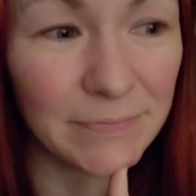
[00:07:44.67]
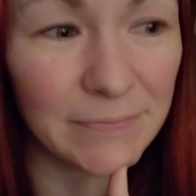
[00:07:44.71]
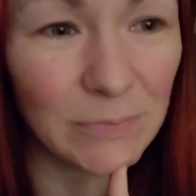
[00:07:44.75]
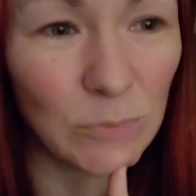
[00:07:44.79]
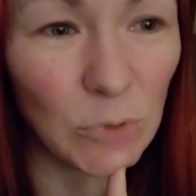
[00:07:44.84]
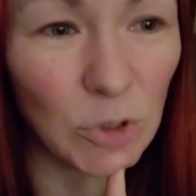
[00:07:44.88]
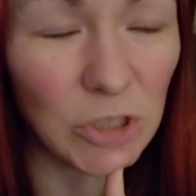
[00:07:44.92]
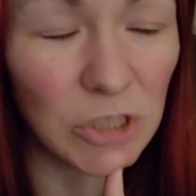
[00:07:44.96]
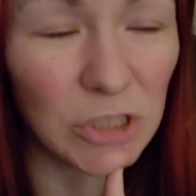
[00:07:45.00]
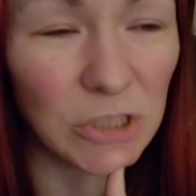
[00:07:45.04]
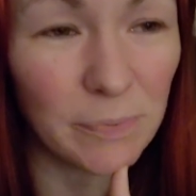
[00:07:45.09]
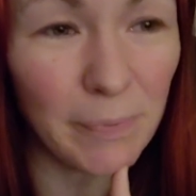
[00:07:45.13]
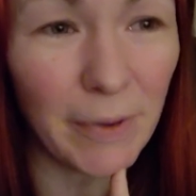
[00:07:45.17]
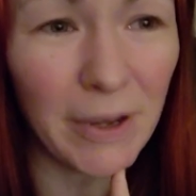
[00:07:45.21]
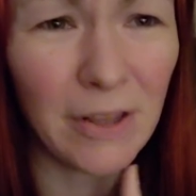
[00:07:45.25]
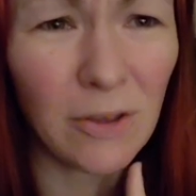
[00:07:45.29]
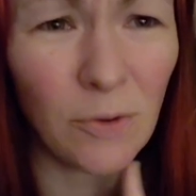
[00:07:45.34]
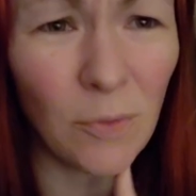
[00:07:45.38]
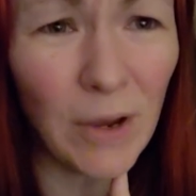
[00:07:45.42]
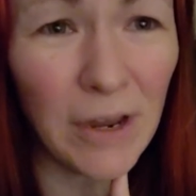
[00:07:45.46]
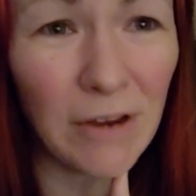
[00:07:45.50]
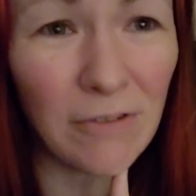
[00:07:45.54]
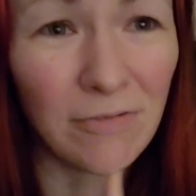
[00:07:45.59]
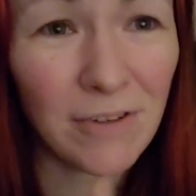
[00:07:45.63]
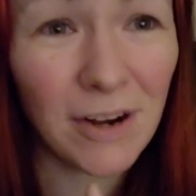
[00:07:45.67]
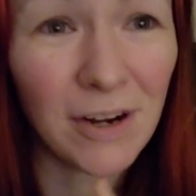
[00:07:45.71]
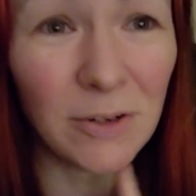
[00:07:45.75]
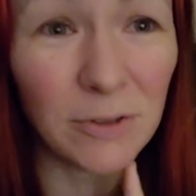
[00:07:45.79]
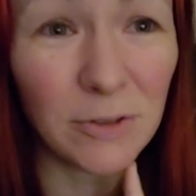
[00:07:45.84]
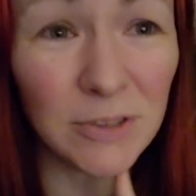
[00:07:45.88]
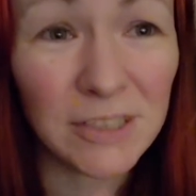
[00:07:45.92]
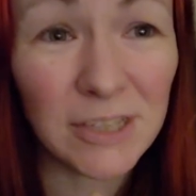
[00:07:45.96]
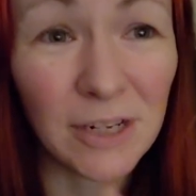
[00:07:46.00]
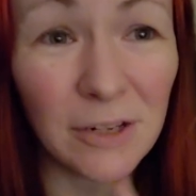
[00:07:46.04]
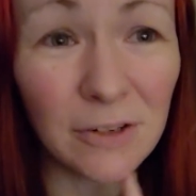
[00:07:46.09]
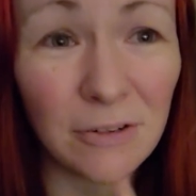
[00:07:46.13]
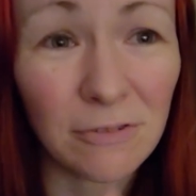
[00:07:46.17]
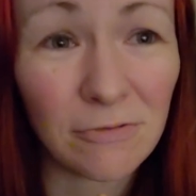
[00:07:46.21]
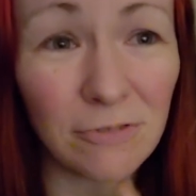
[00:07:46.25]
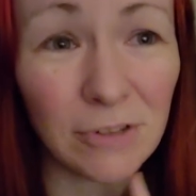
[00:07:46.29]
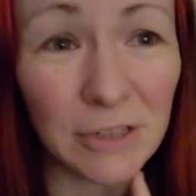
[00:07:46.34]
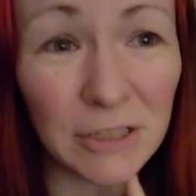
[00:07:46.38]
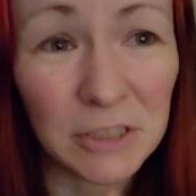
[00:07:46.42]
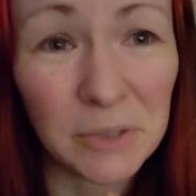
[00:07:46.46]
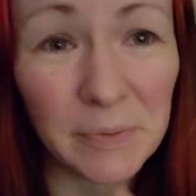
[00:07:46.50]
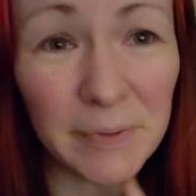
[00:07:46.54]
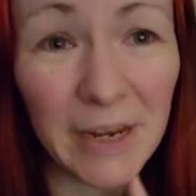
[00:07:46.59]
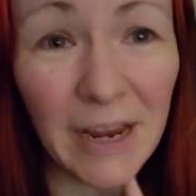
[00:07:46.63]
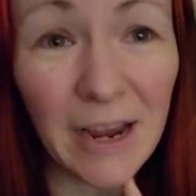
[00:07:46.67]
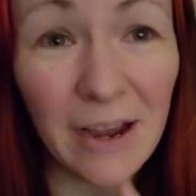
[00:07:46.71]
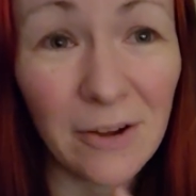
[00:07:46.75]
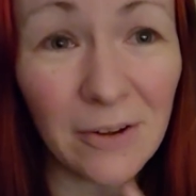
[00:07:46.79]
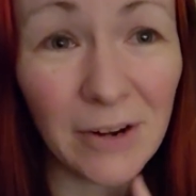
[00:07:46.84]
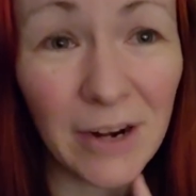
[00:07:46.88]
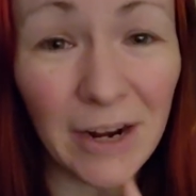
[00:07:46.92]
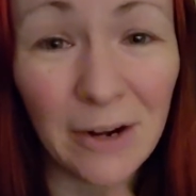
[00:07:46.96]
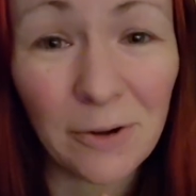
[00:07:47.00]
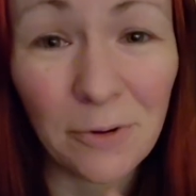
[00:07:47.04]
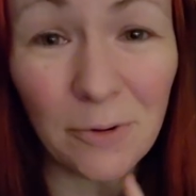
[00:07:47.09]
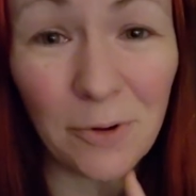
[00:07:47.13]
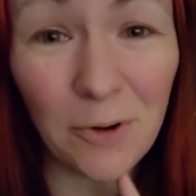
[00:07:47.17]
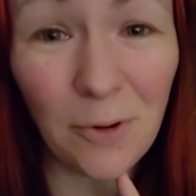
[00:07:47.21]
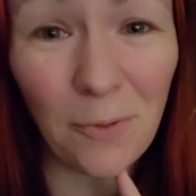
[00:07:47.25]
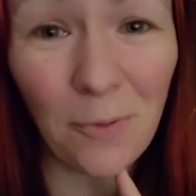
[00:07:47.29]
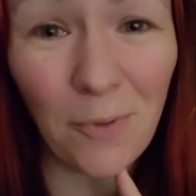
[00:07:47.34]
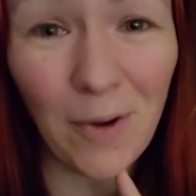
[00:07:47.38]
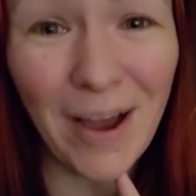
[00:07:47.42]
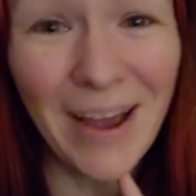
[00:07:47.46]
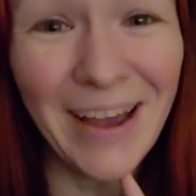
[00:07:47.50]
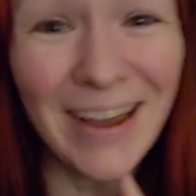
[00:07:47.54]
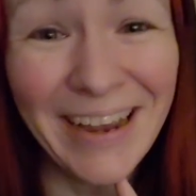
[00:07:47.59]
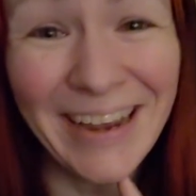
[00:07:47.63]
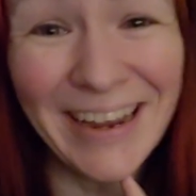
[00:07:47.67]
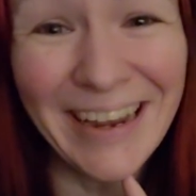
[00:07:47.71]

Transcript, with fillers: which, by the way, Freckled Zelda freaks me out. I don't know why.